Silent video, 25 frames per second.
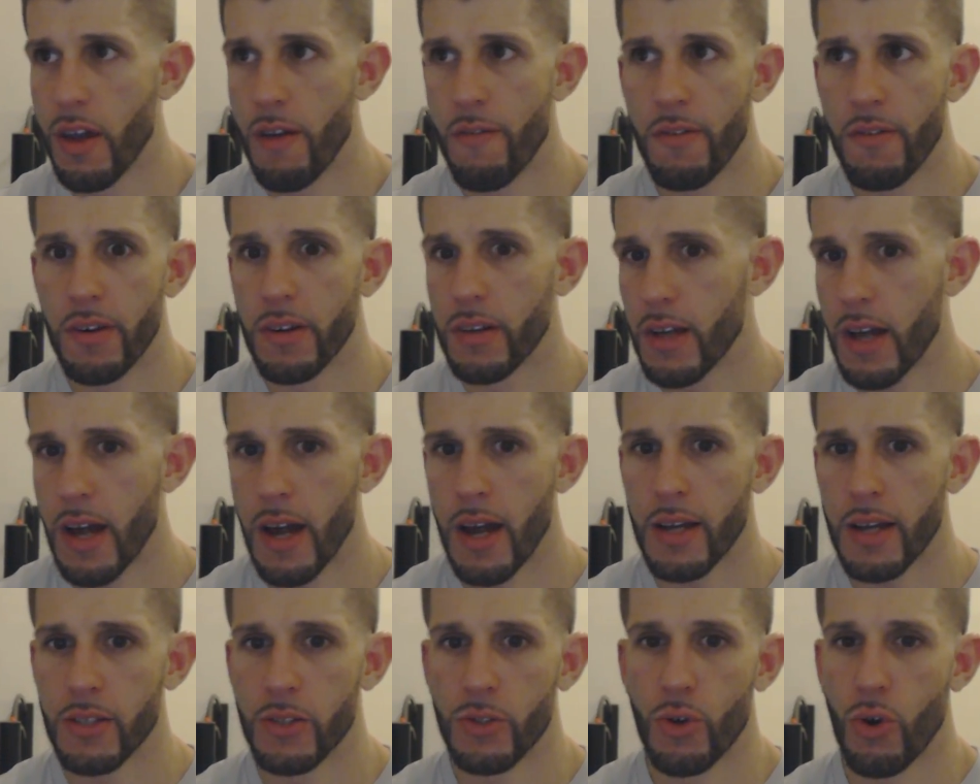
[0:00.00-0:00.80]
giving
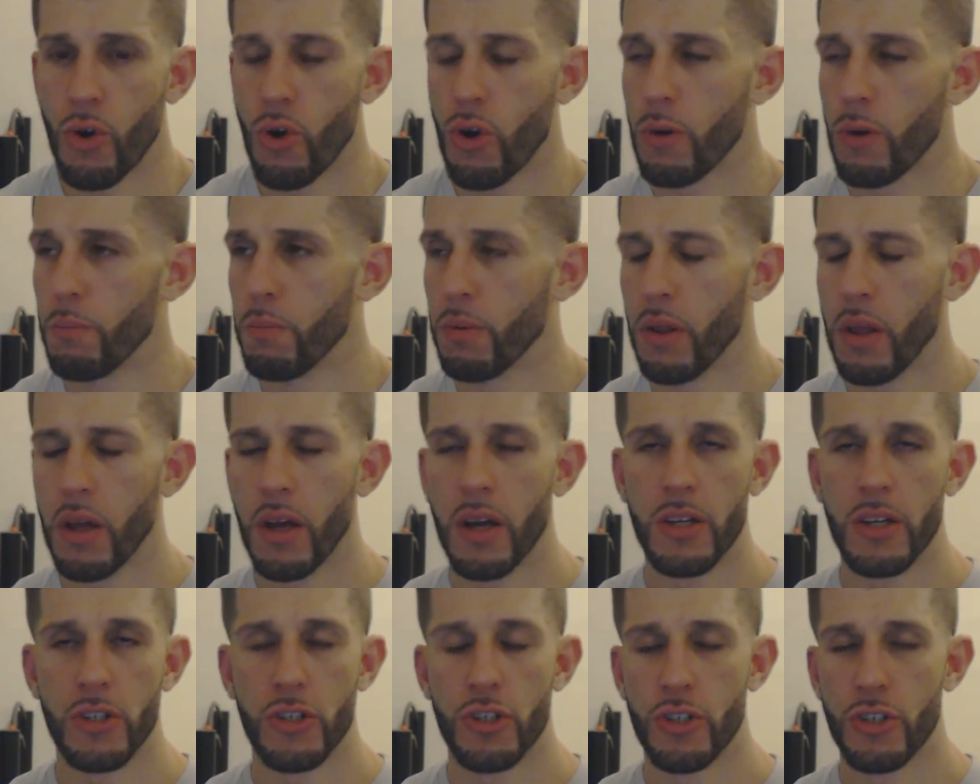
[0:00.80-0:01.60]
guys carte
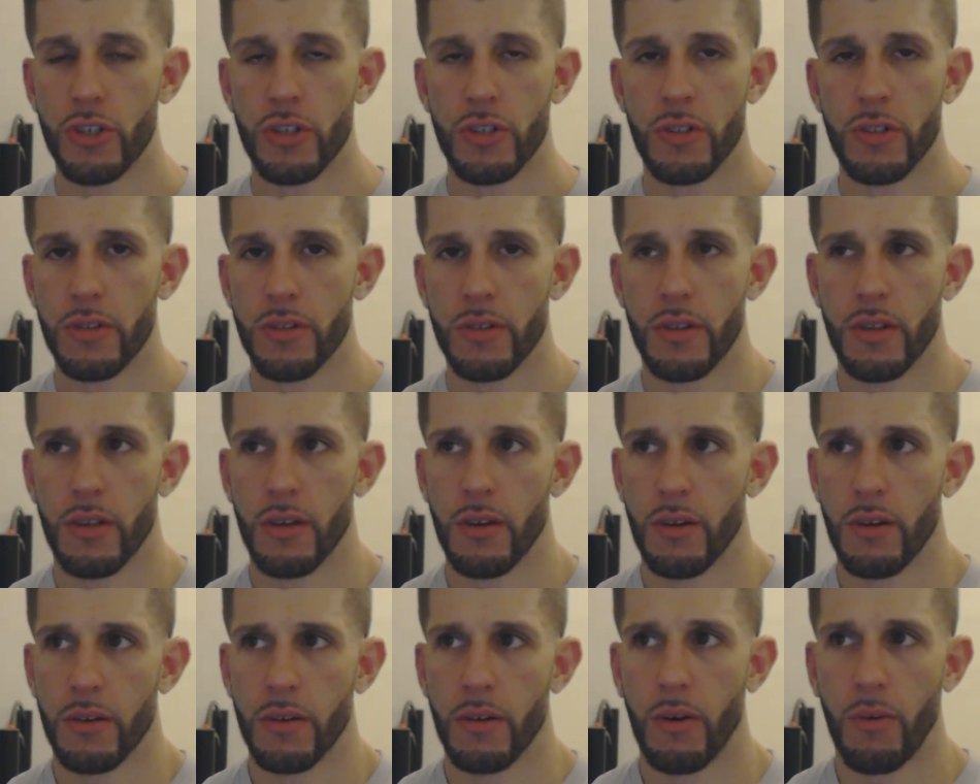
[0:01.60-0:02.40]
blanche
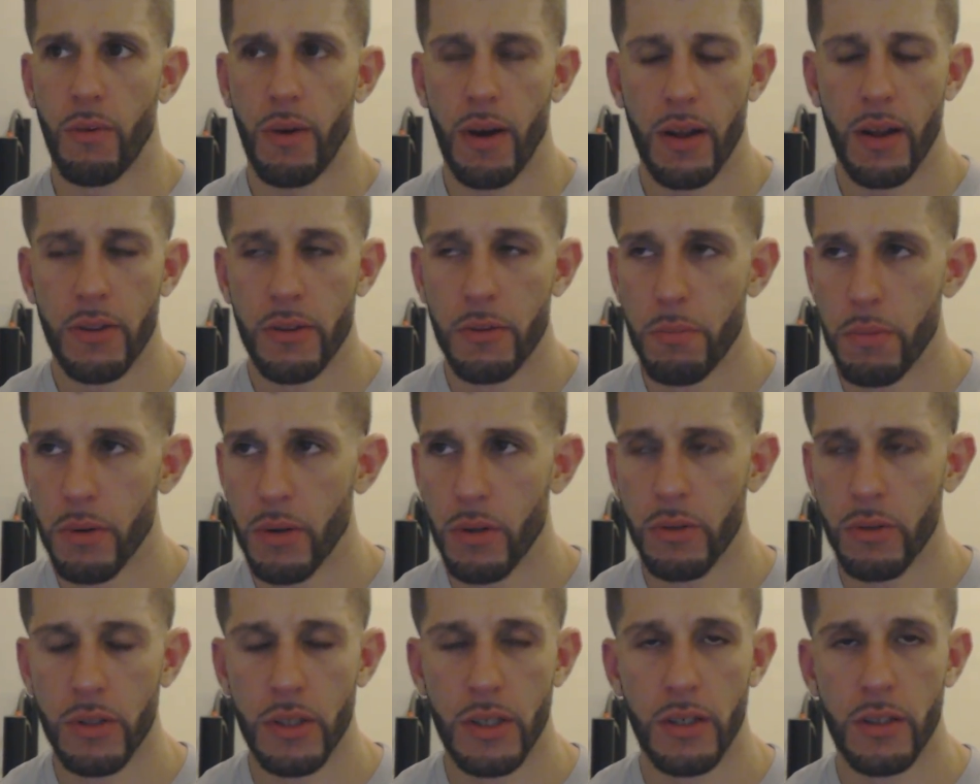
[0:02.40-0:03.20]
around the
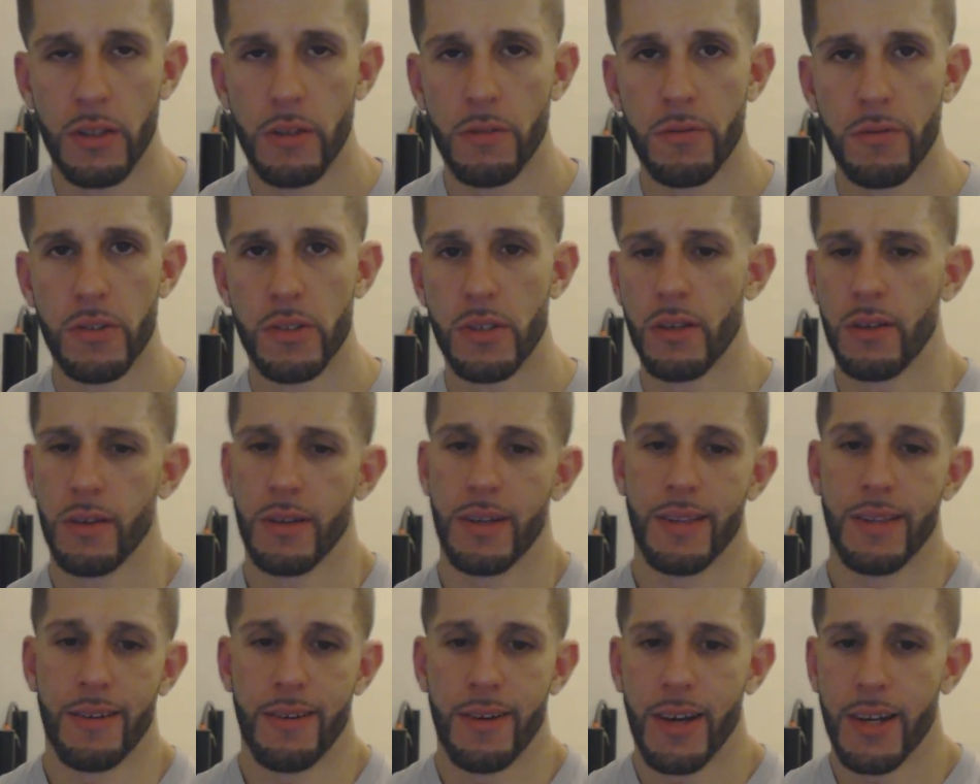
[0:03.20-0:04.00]
building and the
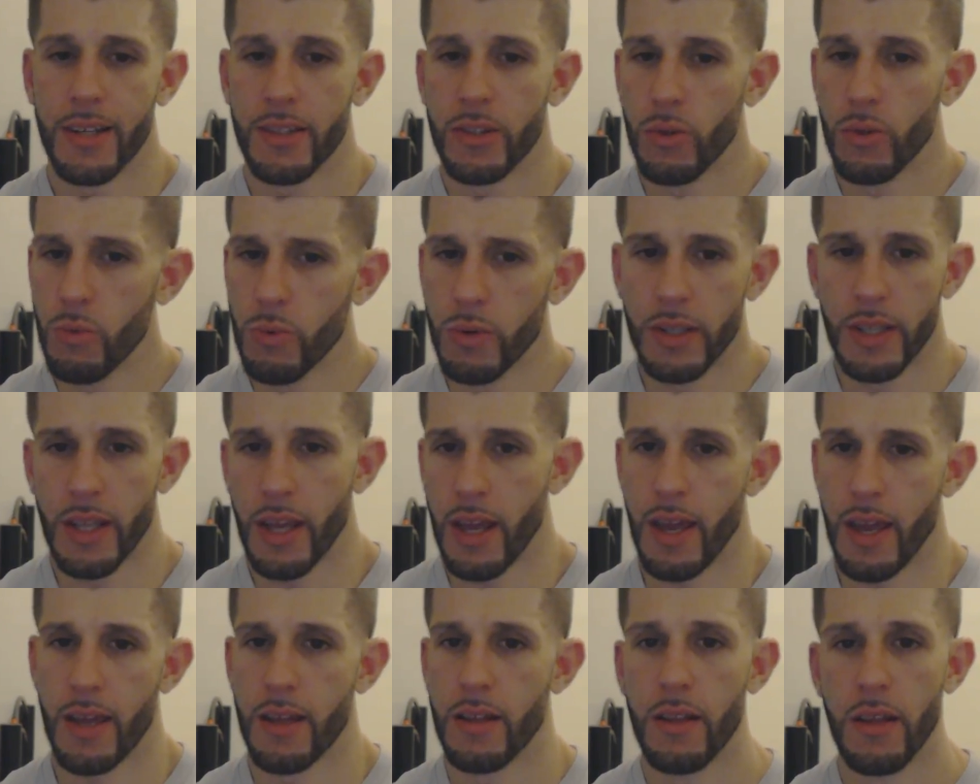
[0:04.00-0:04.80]
facility. They're not doing
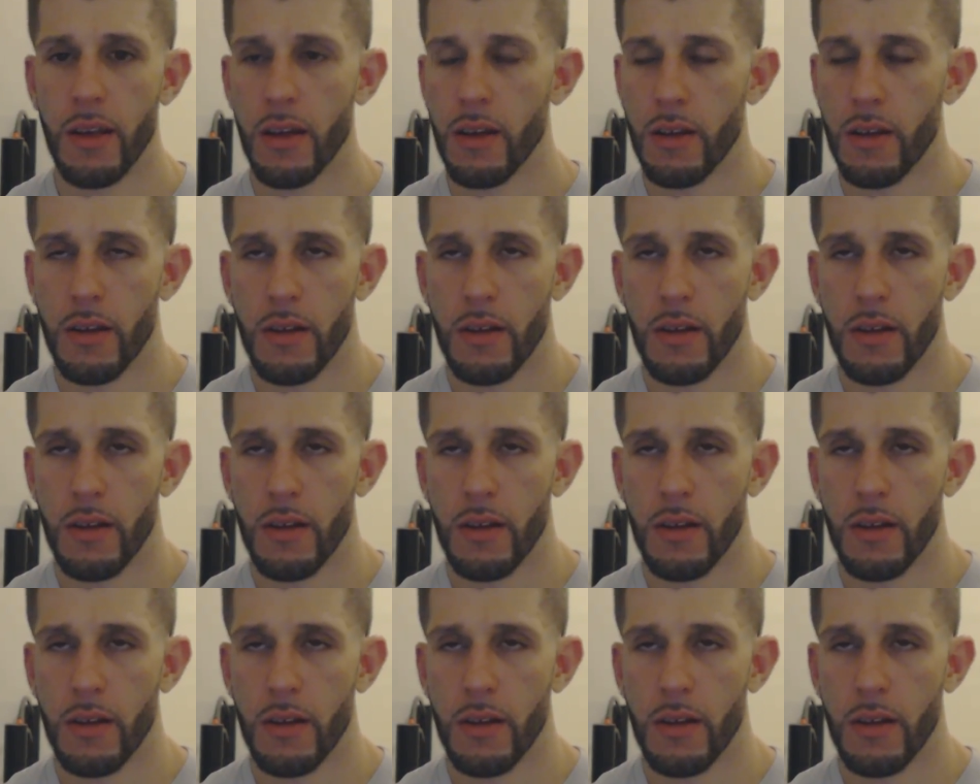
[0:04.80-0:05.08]
that.